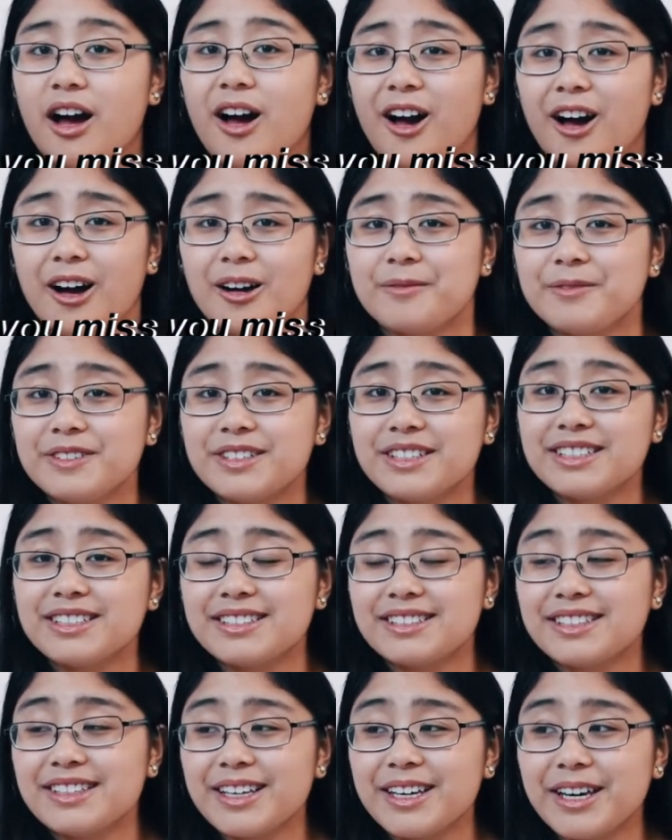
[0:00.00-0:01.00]

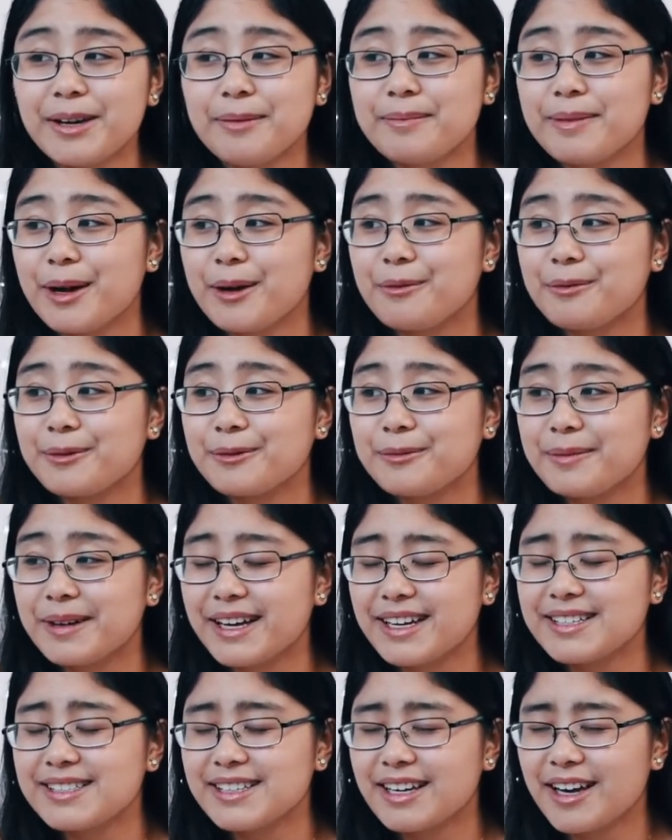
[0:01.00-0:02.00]
Obviously, my
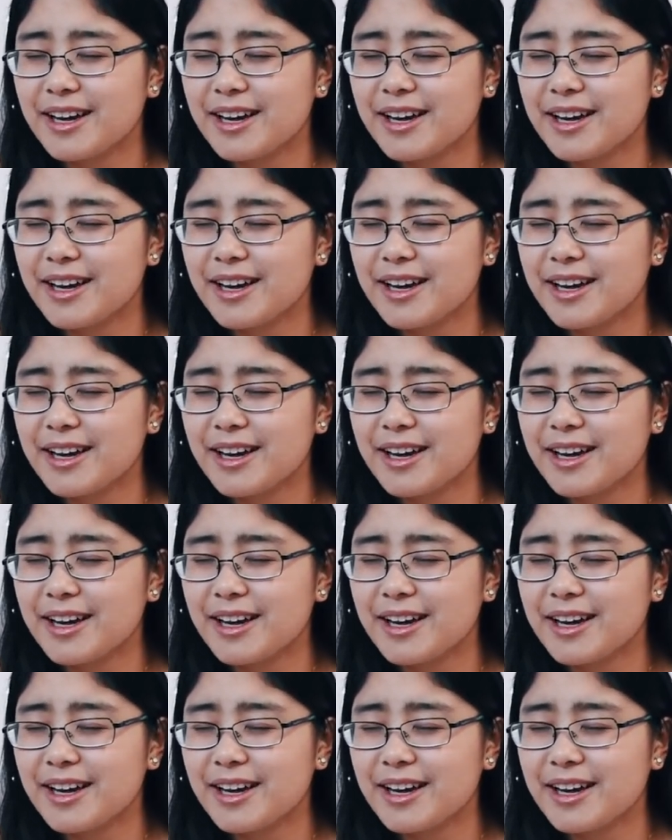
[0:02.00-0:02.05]
roommates.